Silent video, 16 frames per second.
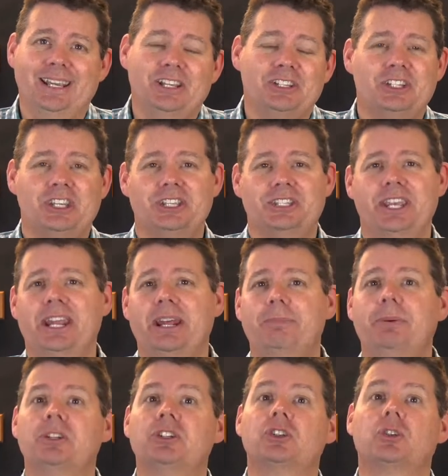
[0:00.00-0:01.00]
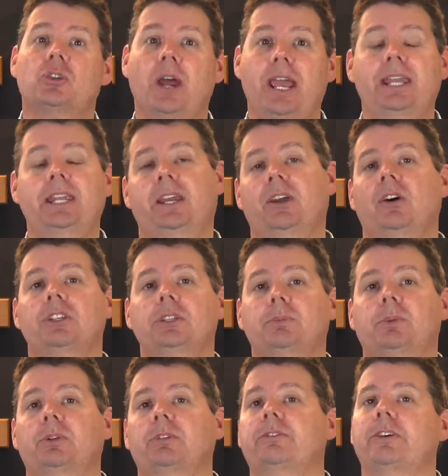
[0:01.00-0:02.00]
She set up a training
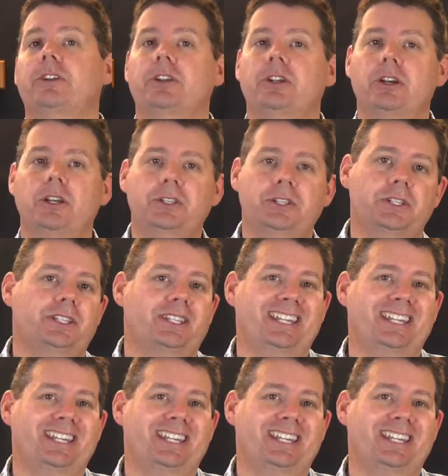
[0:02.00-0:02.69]
hospital for nurses